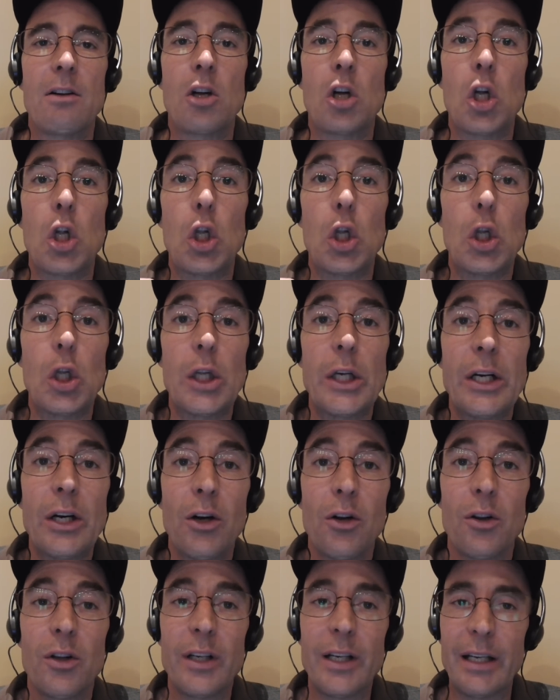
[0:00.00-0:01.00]

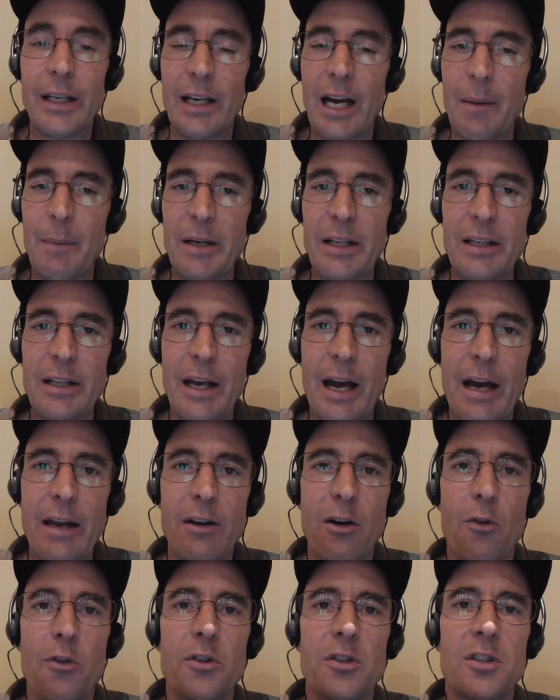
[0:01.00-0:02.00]
clearly, I mean, I
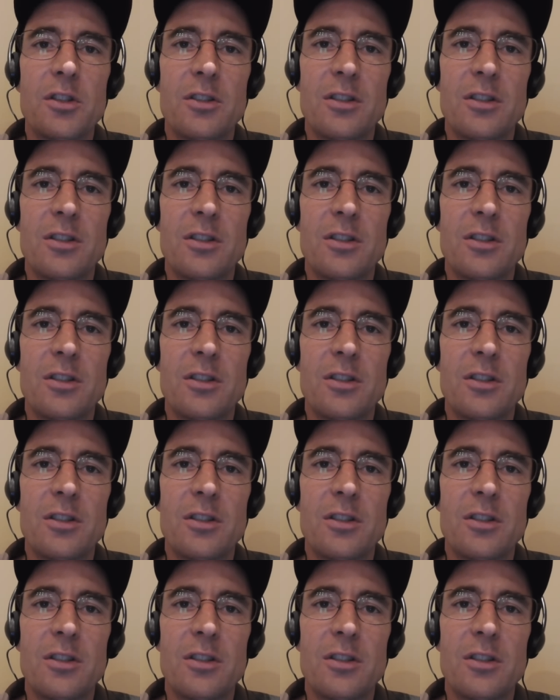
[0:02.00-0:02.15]
know this